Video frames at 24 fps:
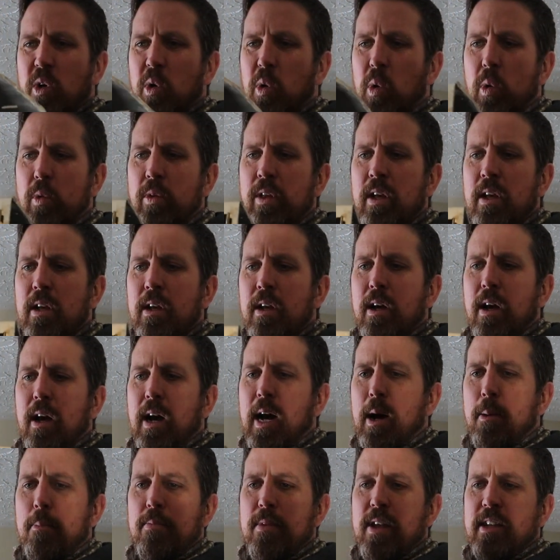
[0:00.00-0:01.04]
old.
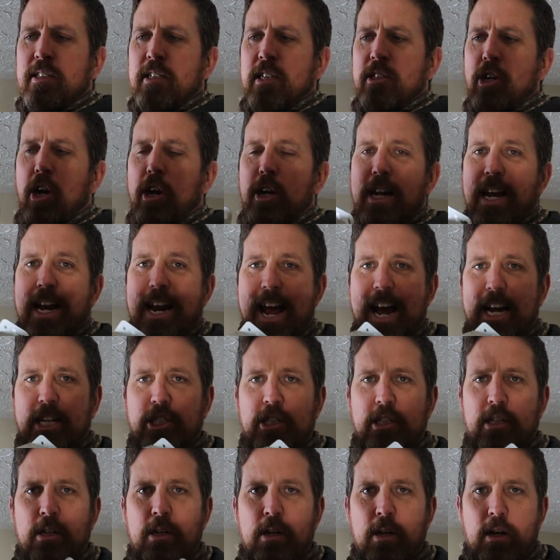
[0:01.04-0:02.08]
This is our
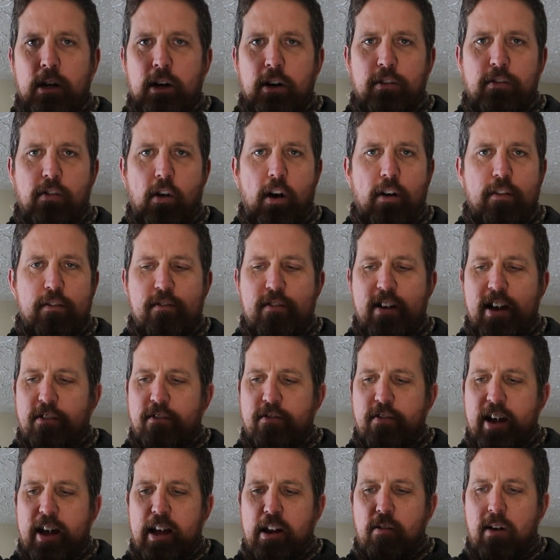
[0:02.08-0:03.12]
connection for our vent
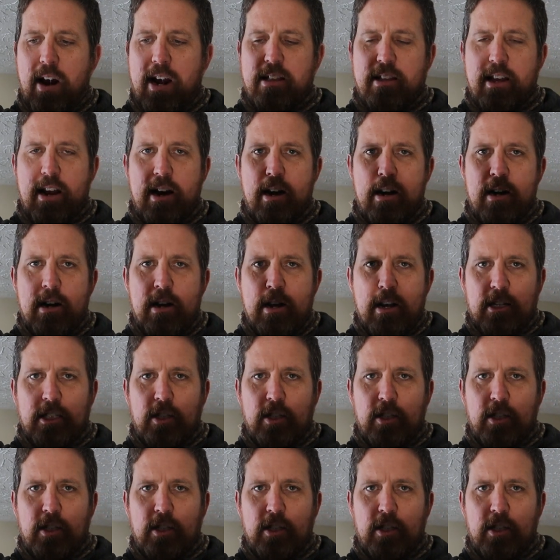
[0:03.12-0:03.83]
fan right there.